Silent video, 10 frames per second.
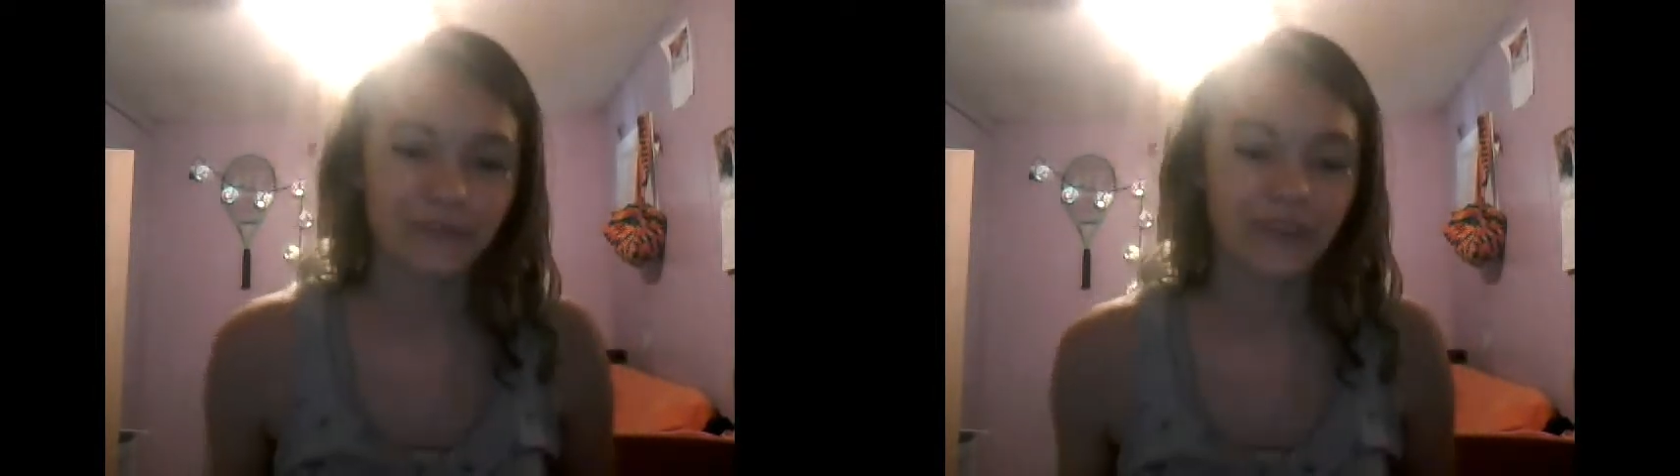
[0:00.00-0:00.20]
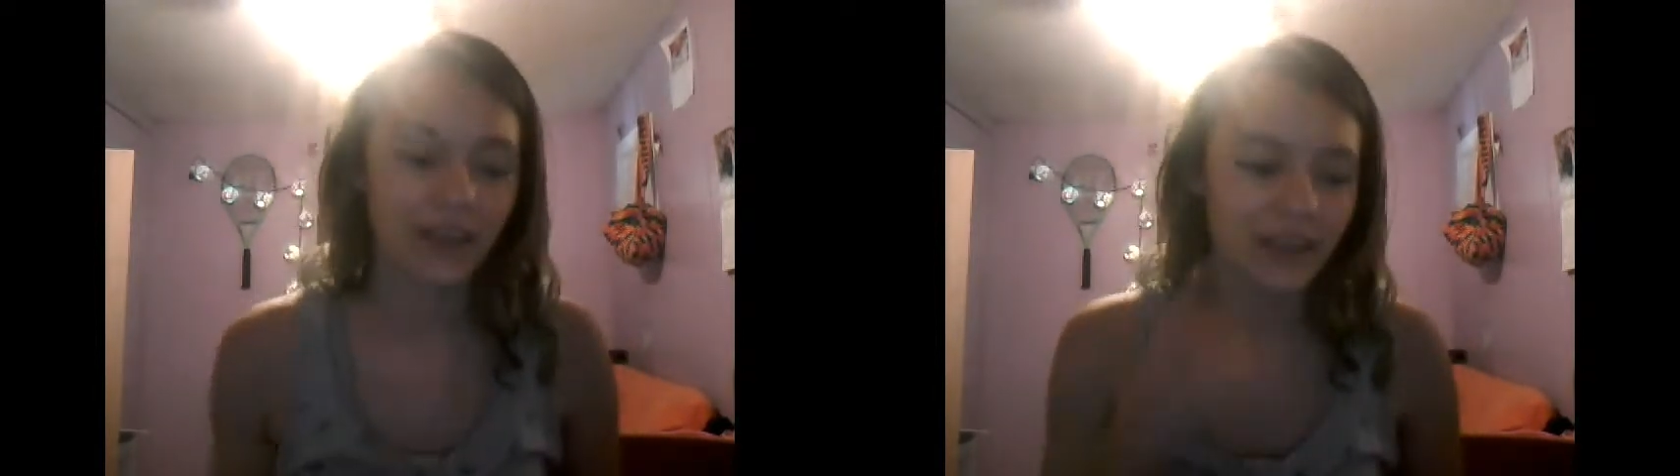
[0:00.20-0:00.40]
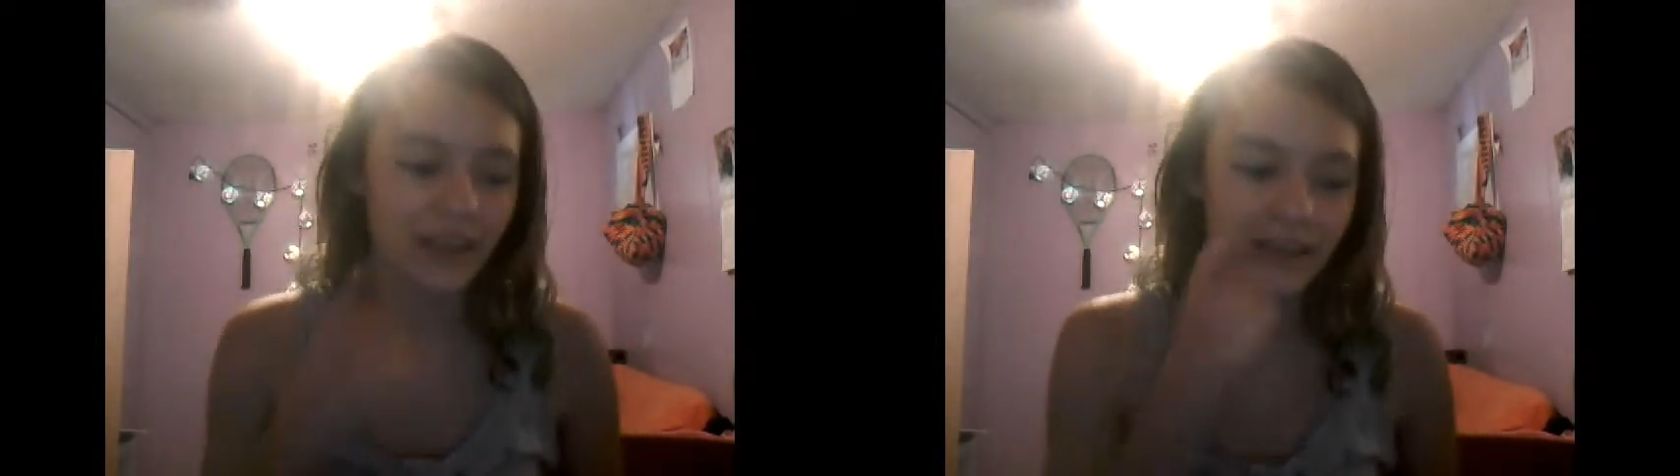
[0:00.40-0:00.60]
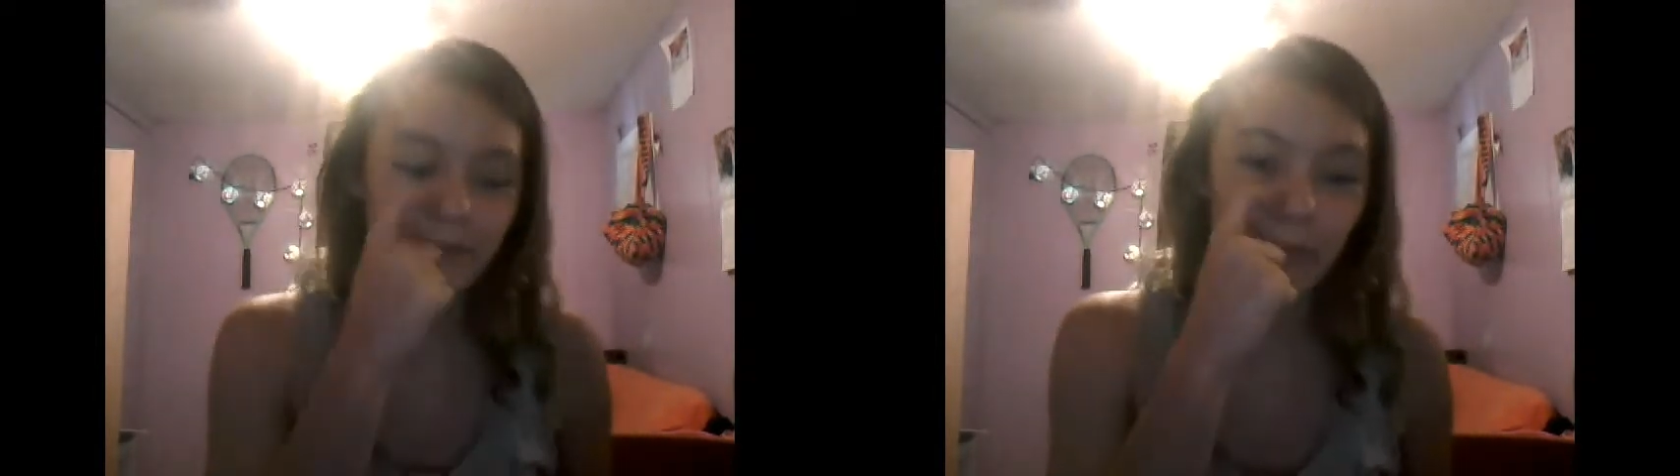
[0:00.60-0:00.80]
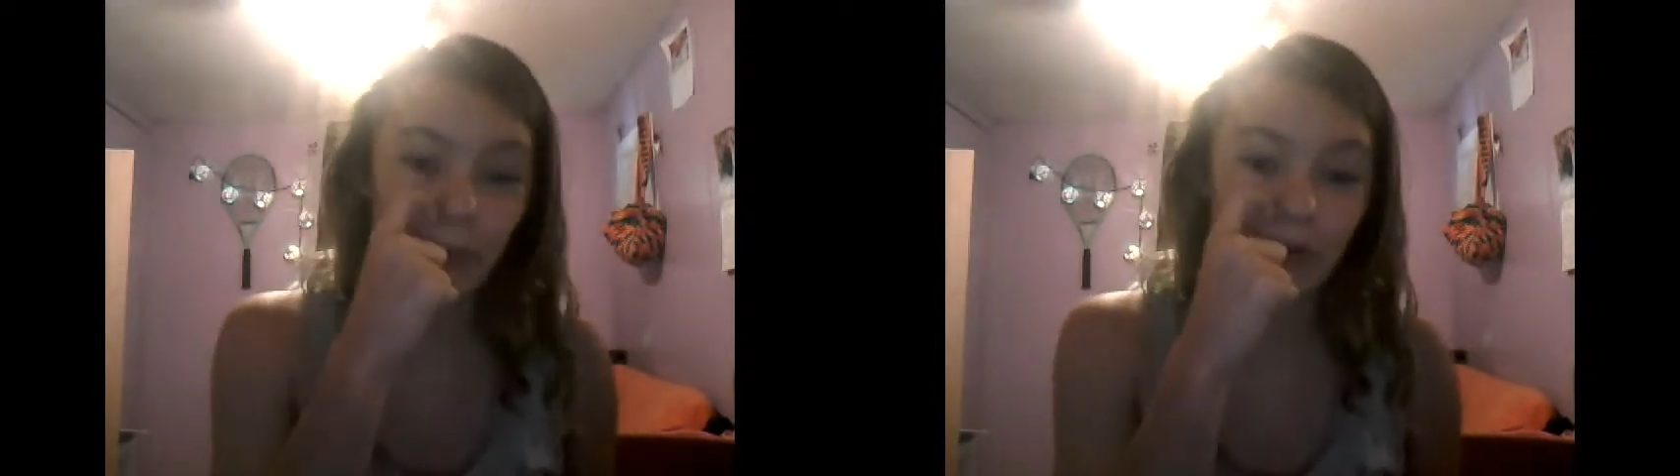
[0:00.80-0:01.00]
I am
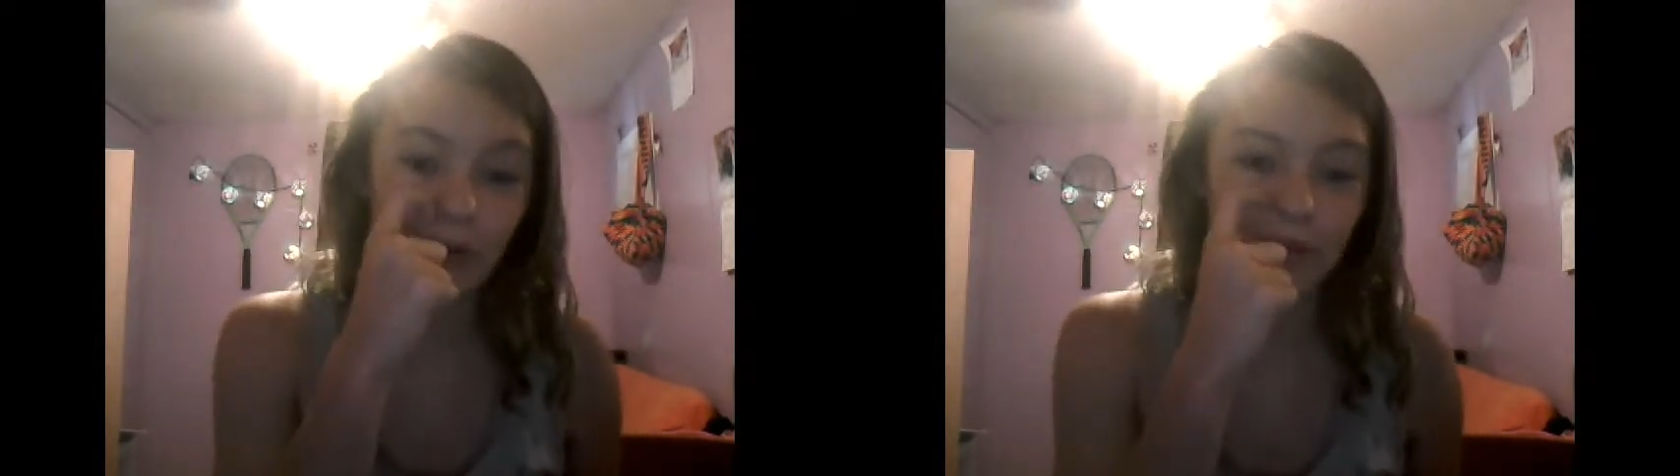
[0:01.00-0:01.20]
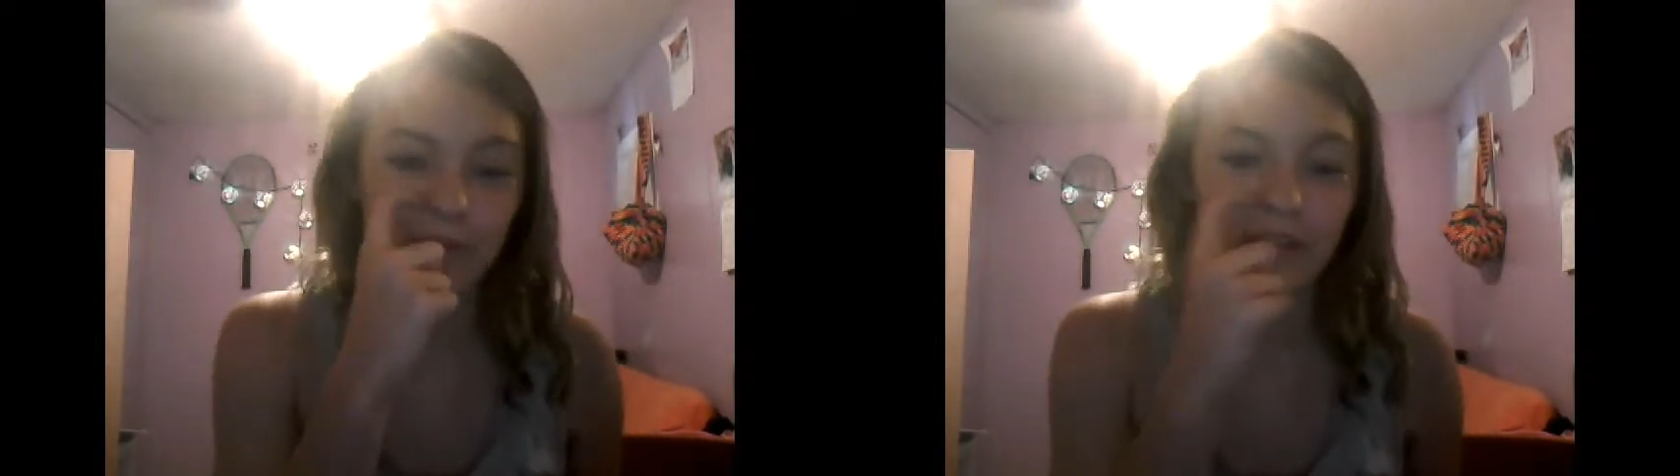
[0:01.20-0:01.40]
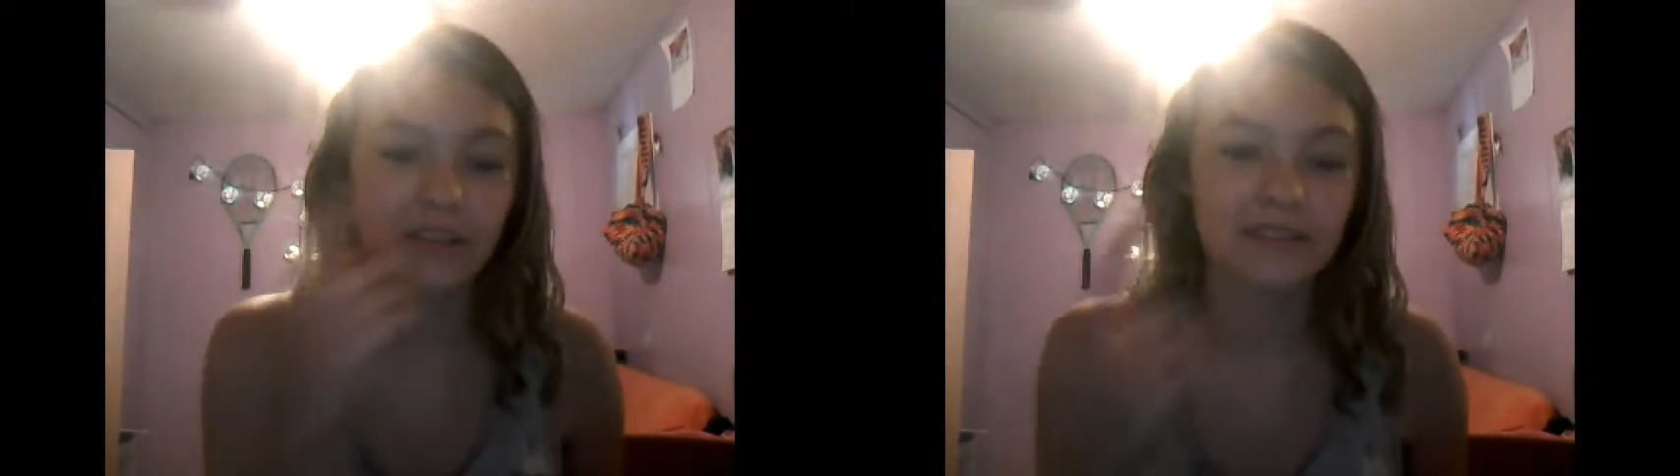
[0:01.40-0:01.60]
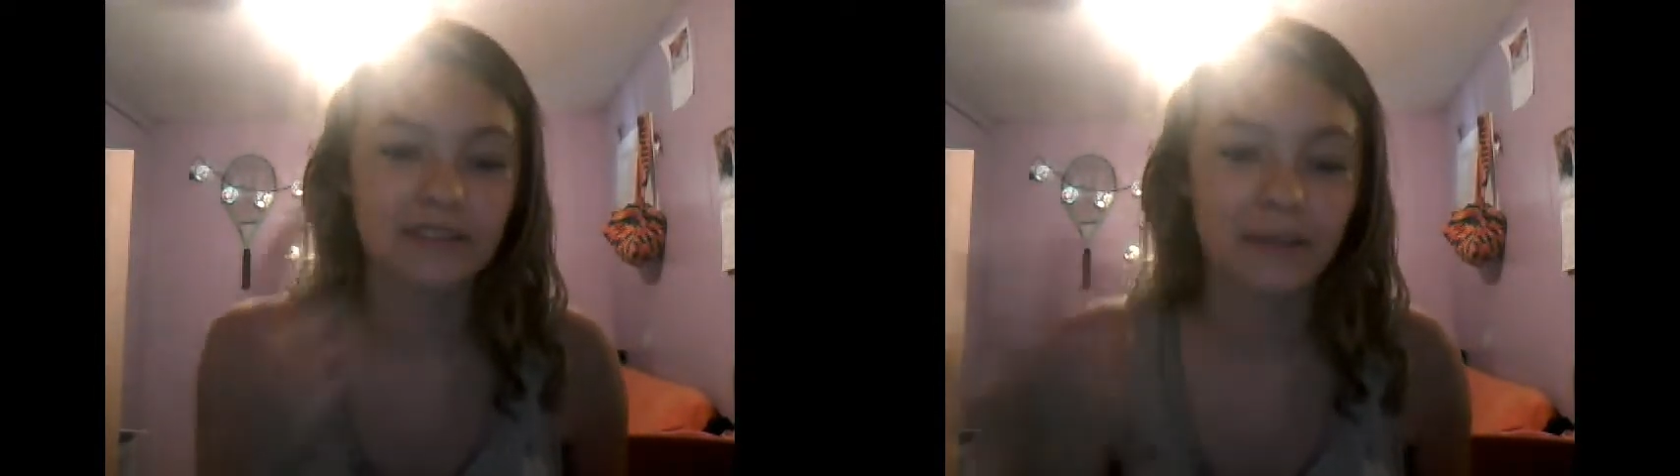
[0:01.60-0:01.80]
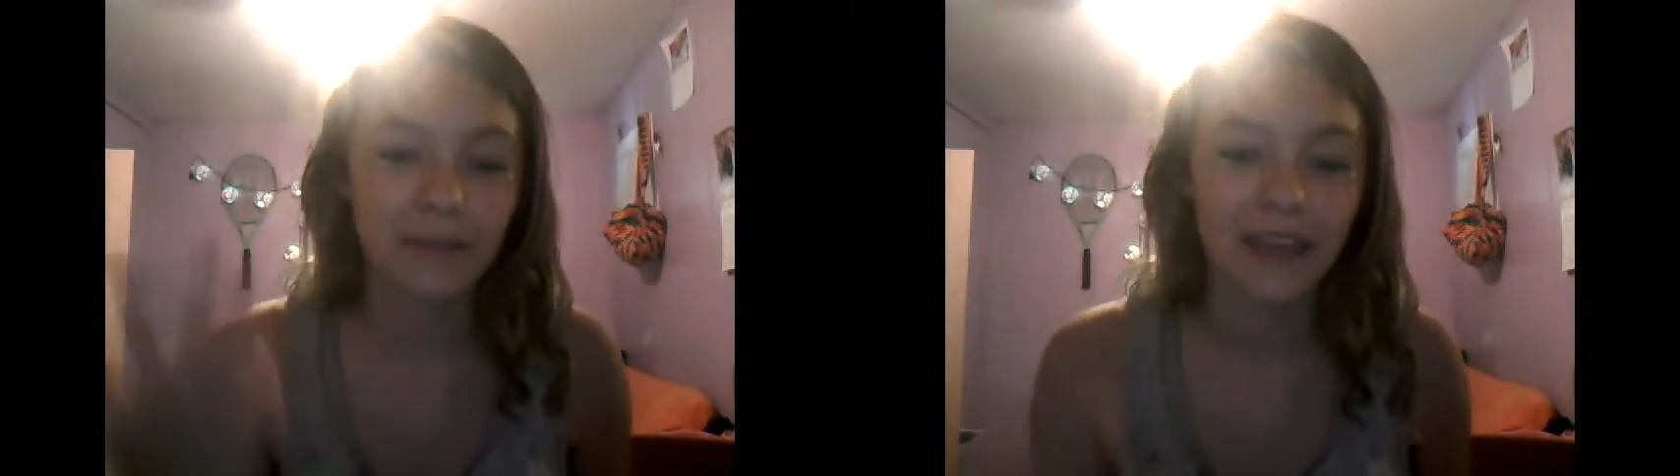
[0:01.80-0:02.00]
bored because
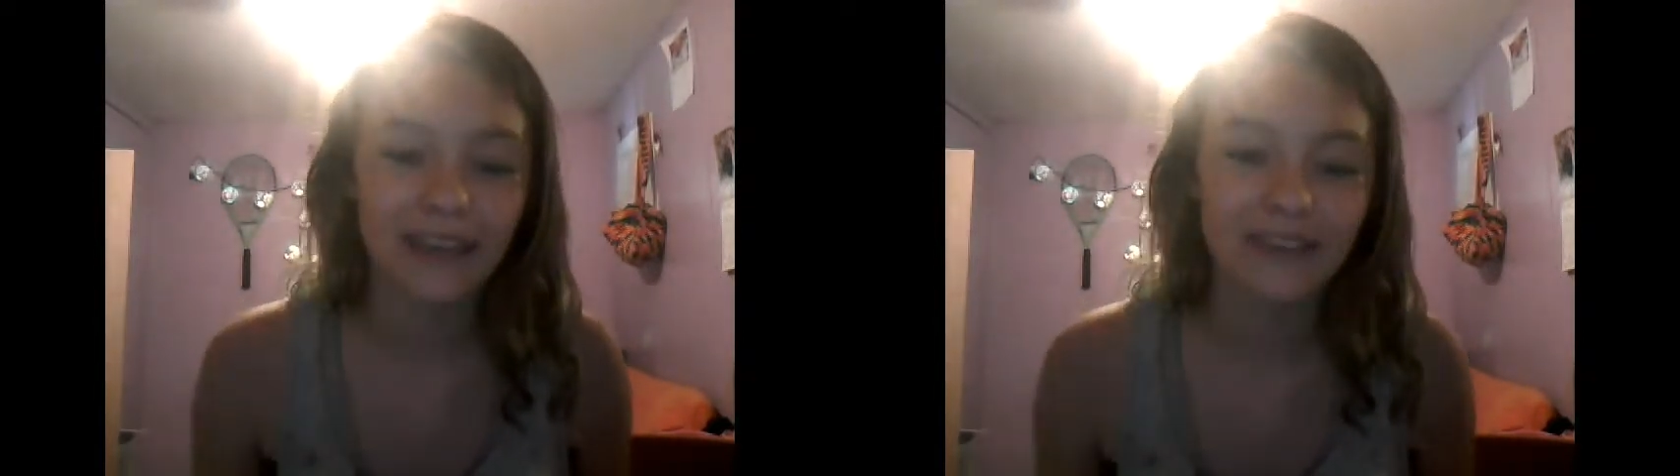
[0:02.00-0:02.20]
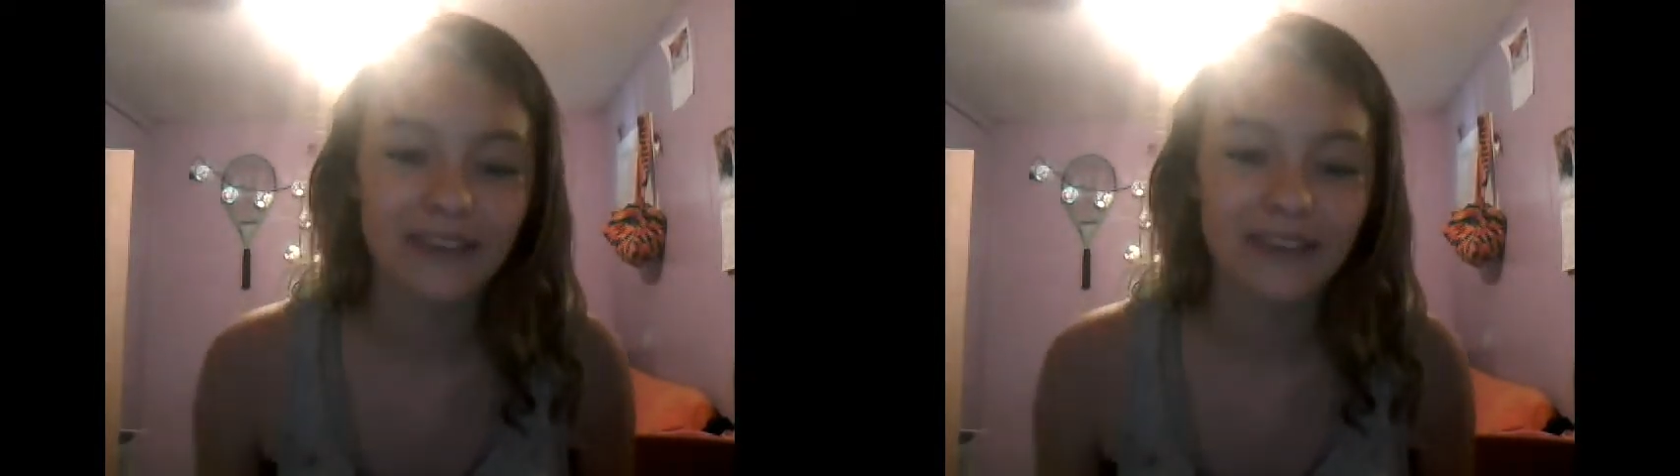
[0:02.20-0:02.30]
I'm making a